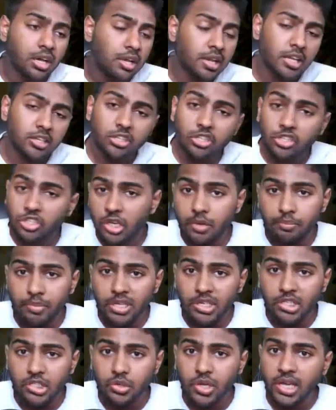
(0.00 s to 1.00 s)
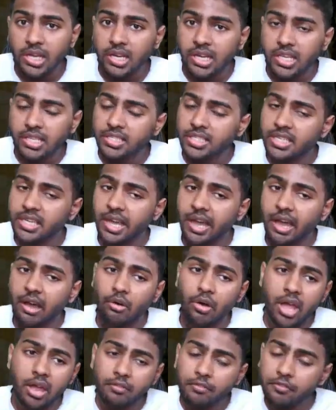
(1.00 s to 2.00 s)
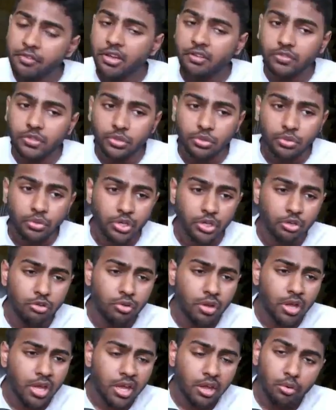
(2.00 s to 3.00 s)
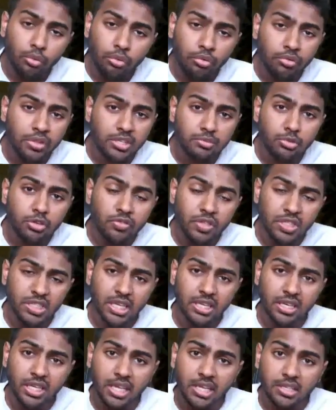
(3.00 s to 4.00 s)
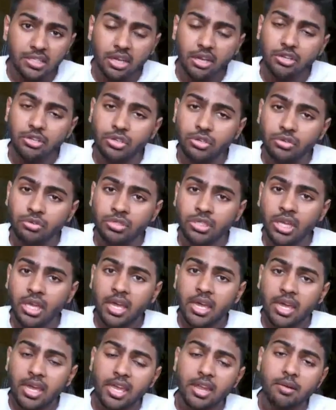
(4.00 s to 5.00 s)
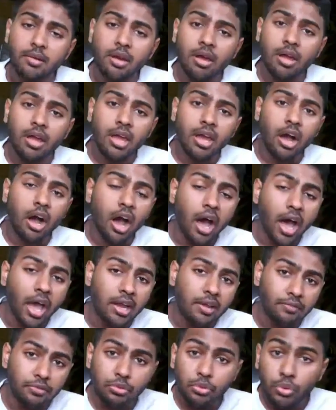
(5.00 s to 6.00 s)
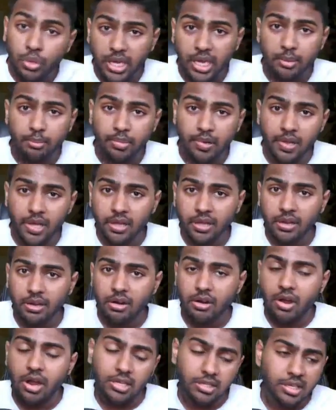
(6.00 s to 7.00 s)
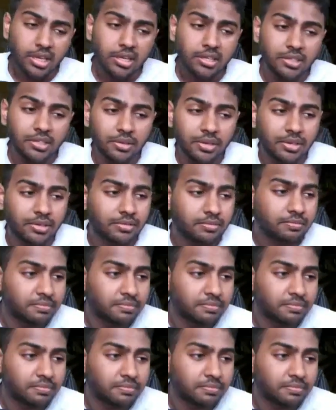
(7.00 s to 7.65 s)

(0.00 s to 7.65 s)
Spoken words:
Let's just jump into it and let's see how everything I've taught you and all these moves and techniques are used in high level gameplay. Alright, let's get into it.